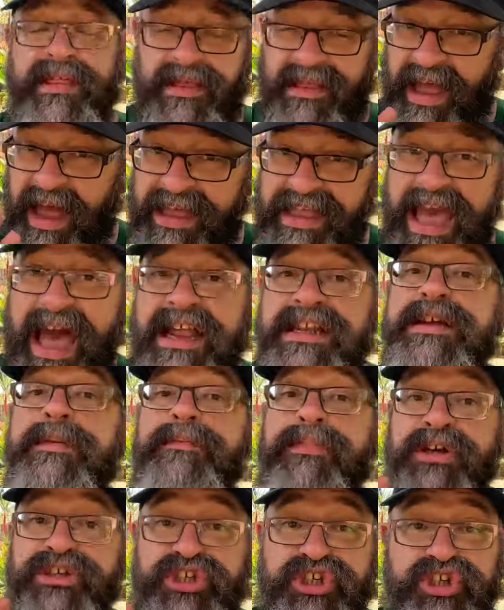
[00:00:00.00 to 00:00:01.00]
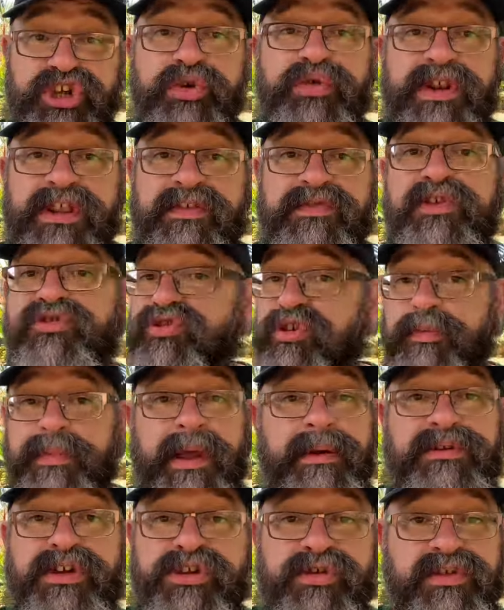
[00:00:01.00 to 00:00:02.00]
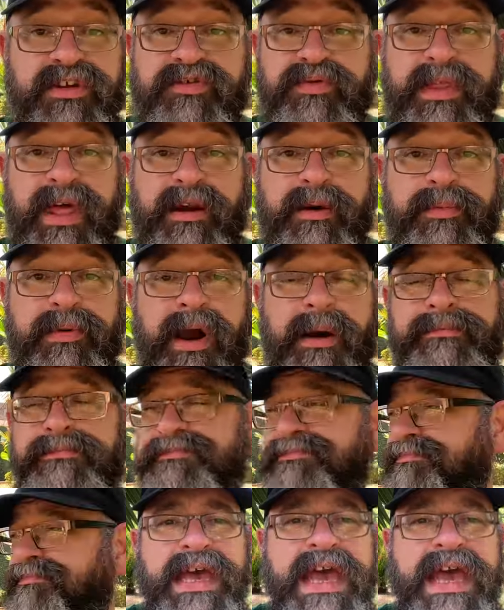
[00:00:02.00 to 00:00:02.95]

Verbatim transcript: Not yet, but soon in the future, it'll be able to do this without a problem.